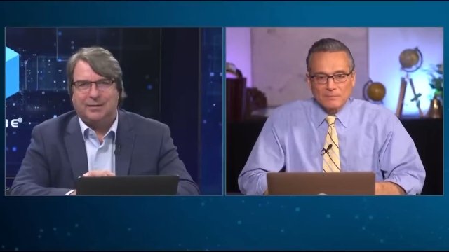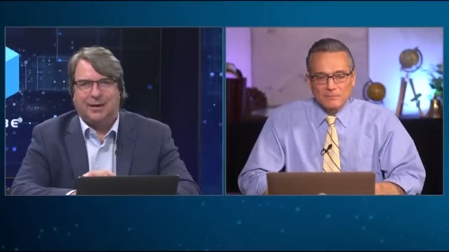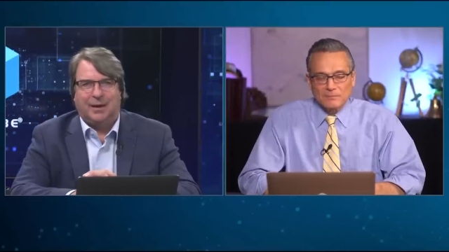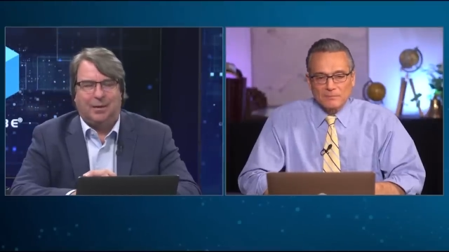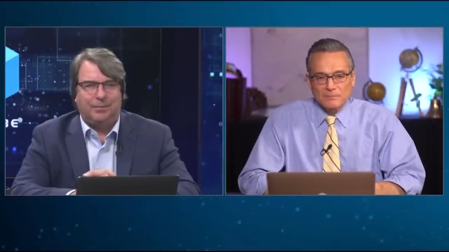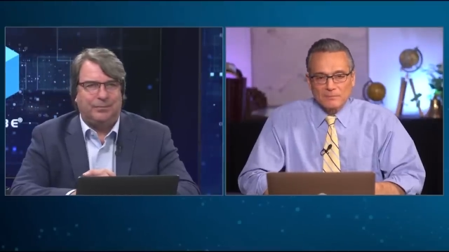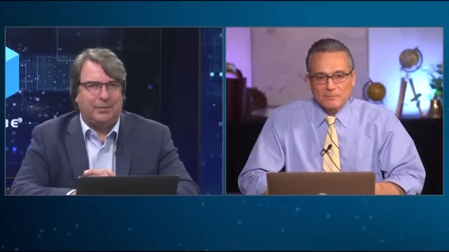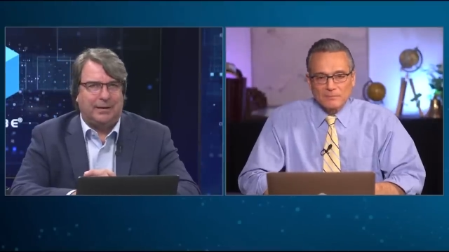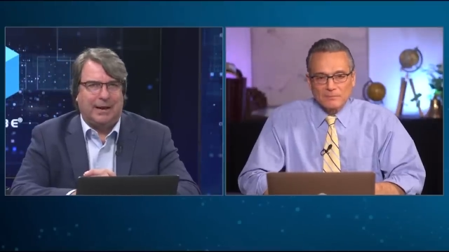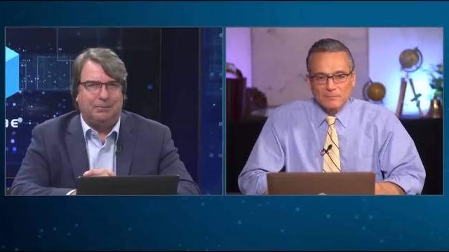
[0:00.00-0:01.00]
Speaker 1: Um,
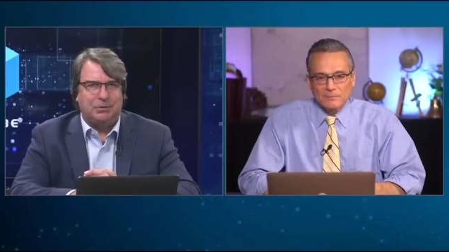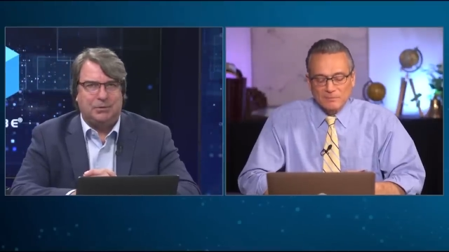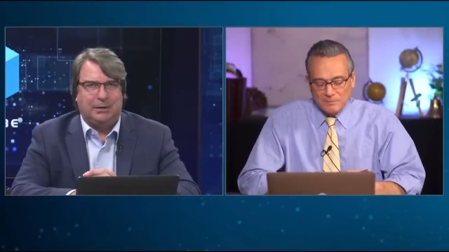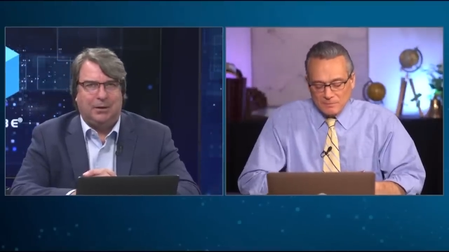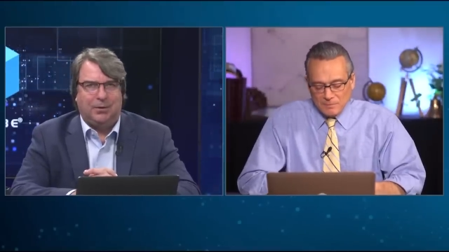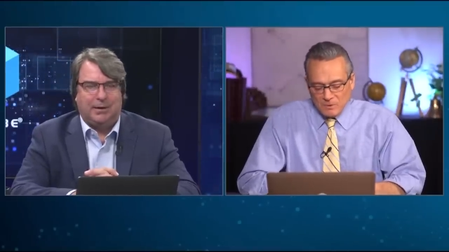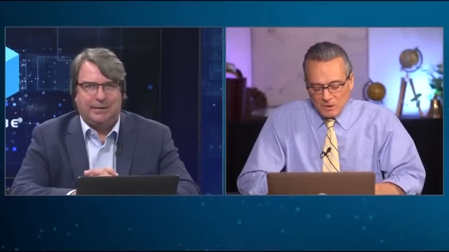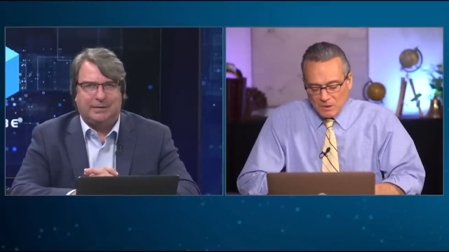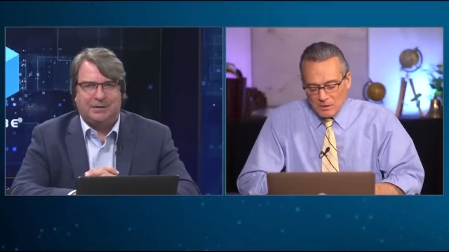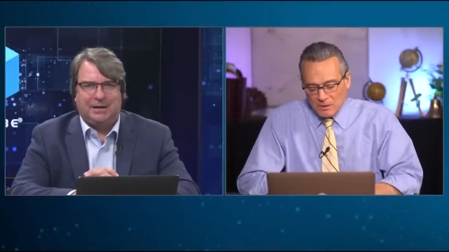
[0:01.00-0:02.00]
again, with Judy Logan
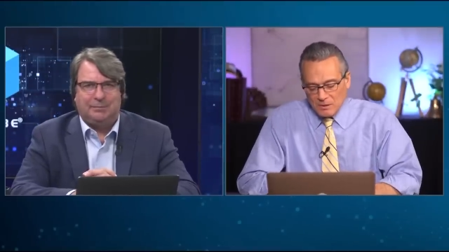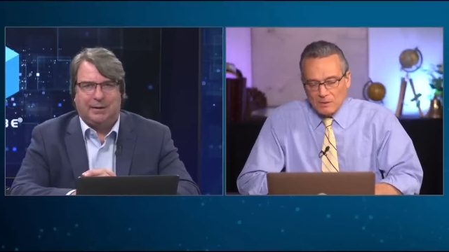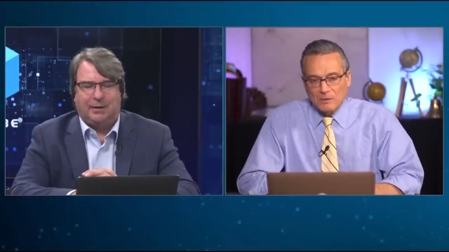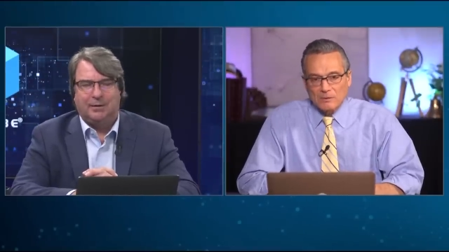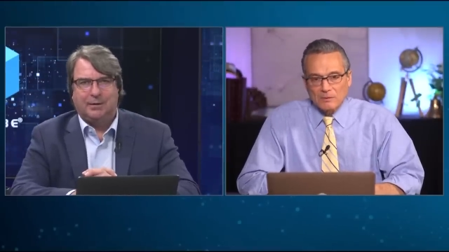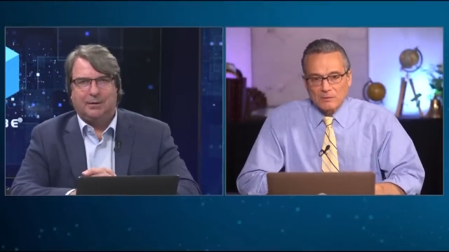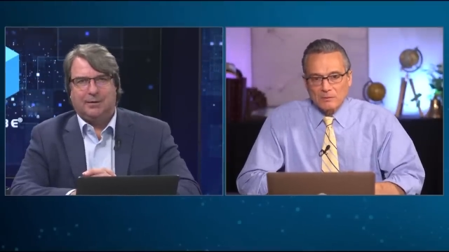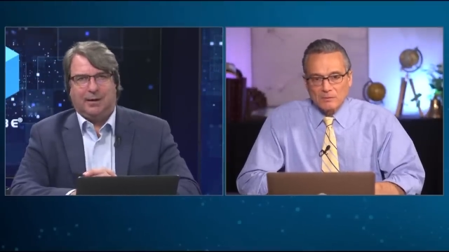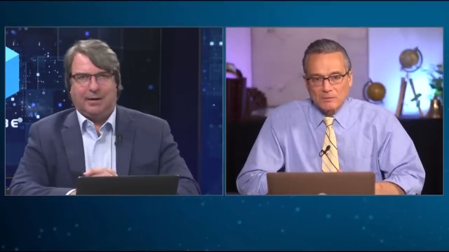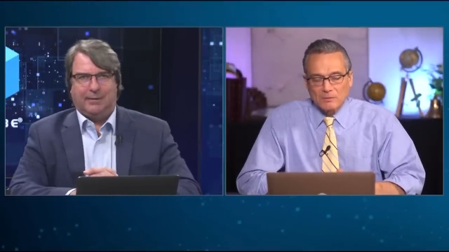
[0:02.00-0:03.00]
and the team there,
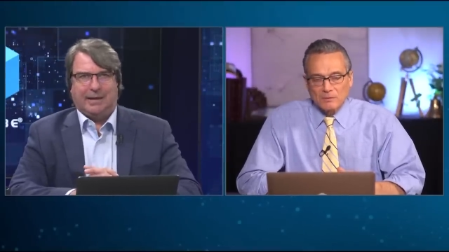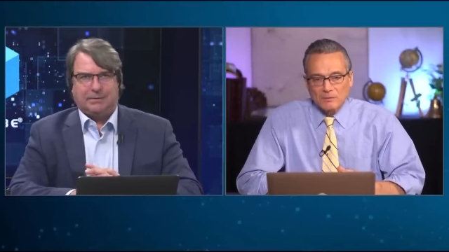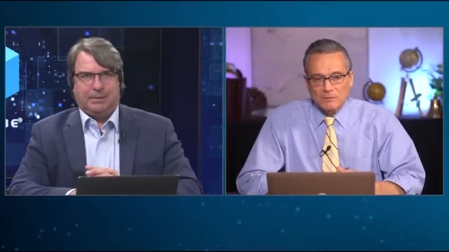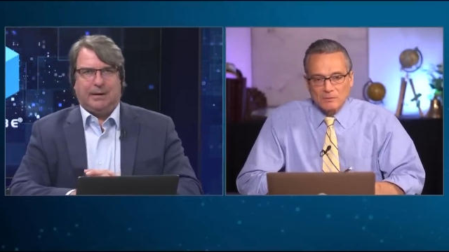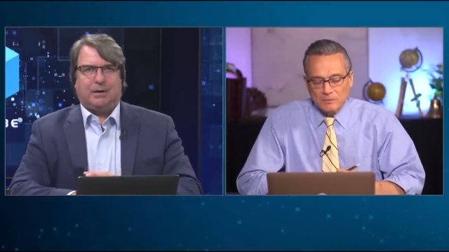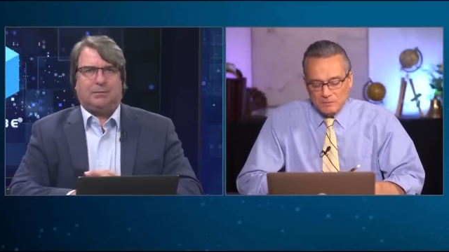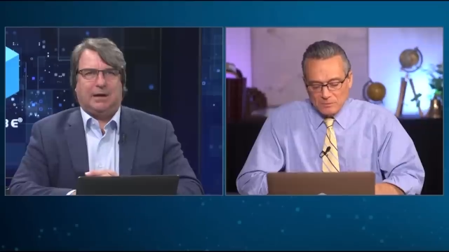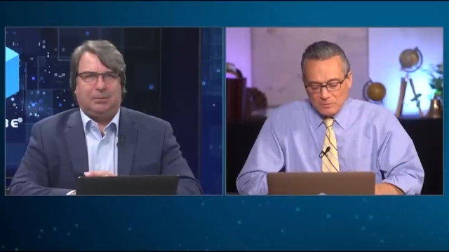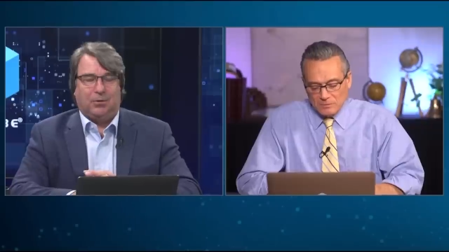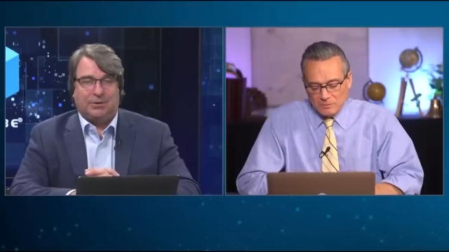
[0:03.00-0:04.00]
uh, that's been an
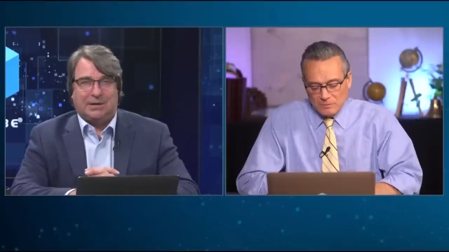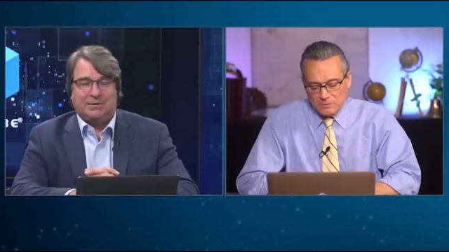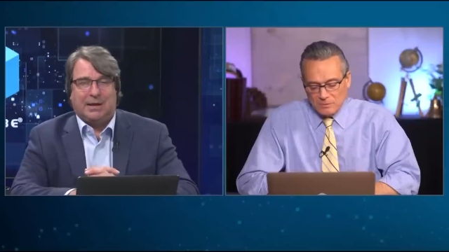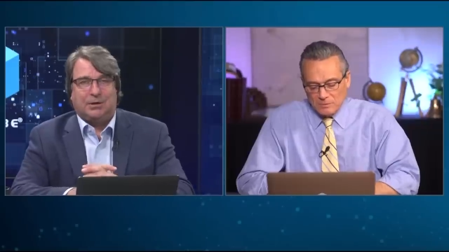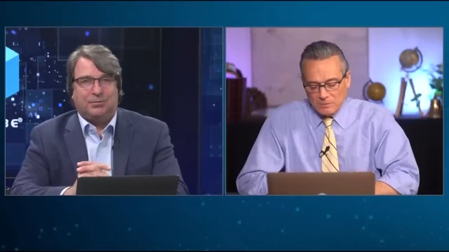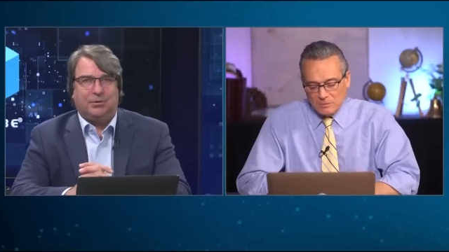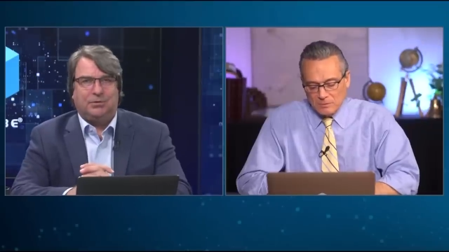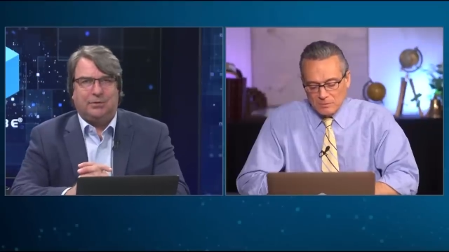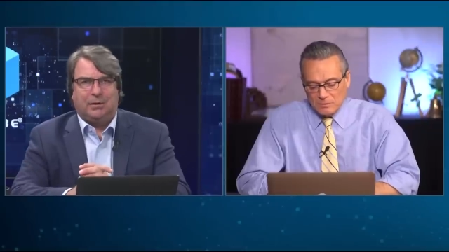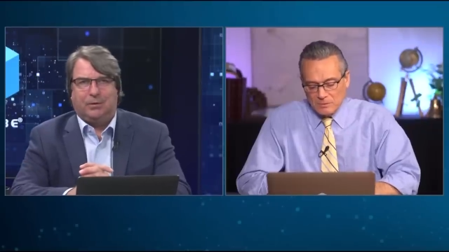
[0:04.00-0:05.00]
incredible organization. That grew
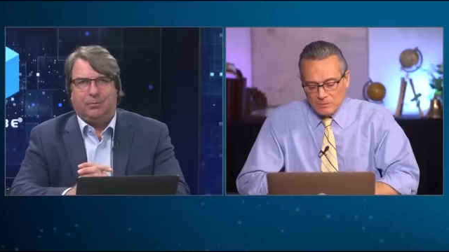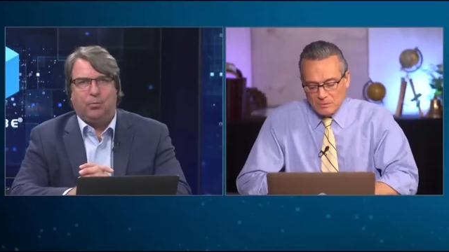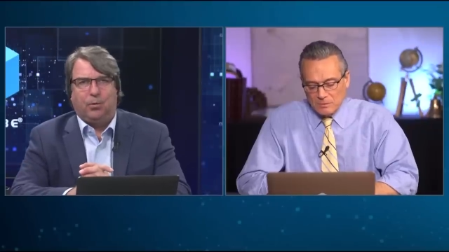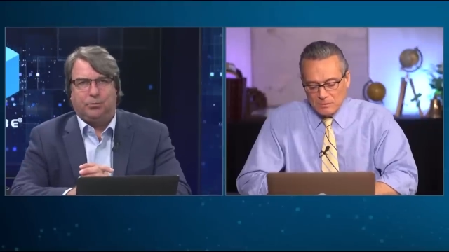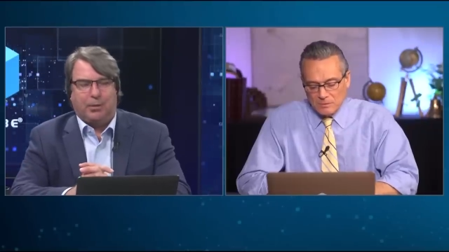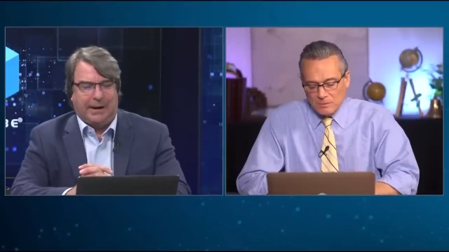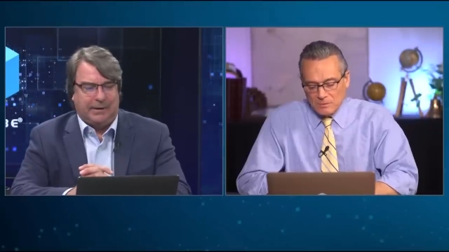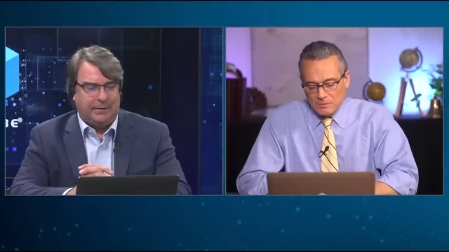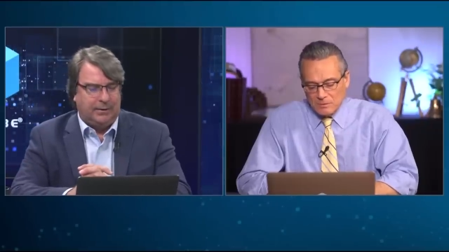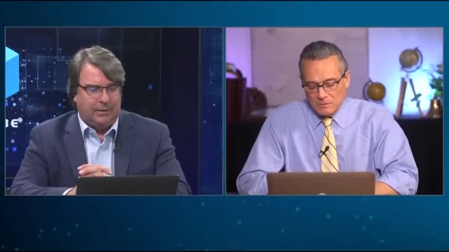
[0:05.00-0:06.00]
to a
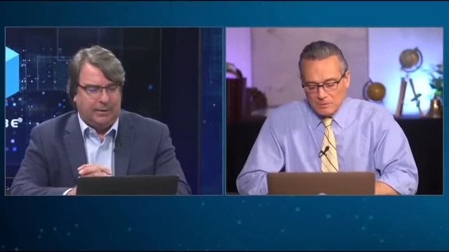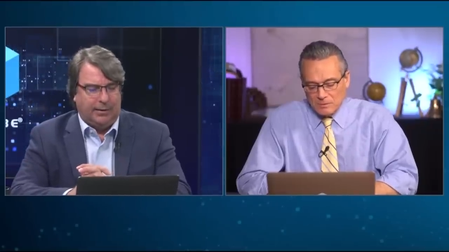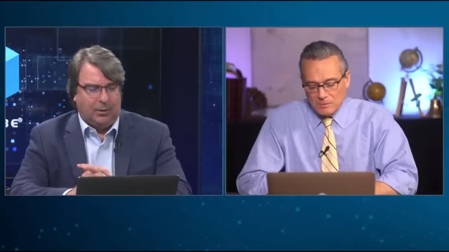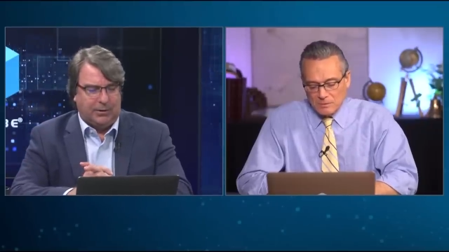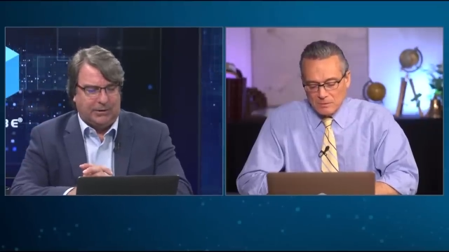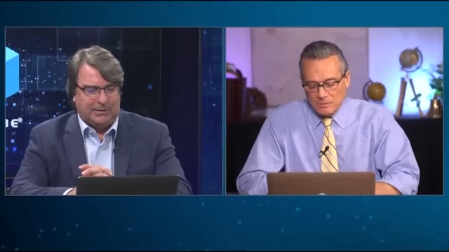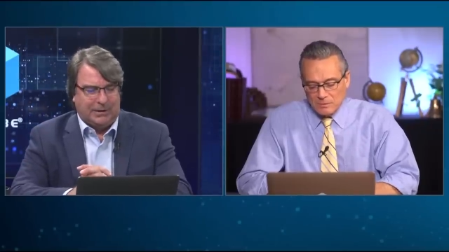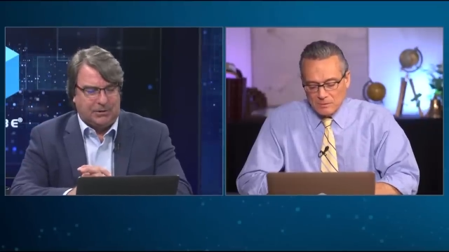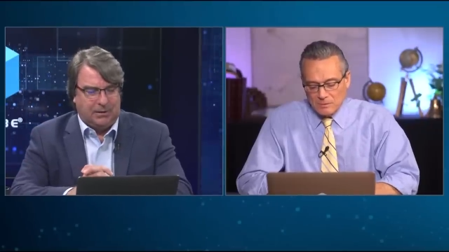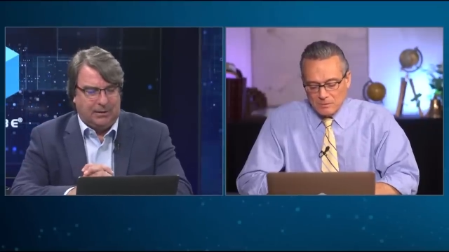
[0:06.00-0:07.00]
worldwide uh,
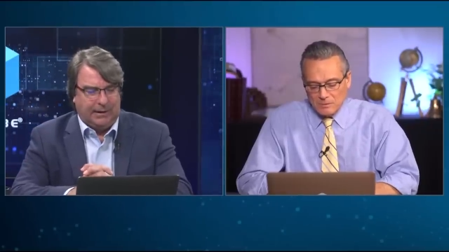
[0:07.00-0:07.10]
organization.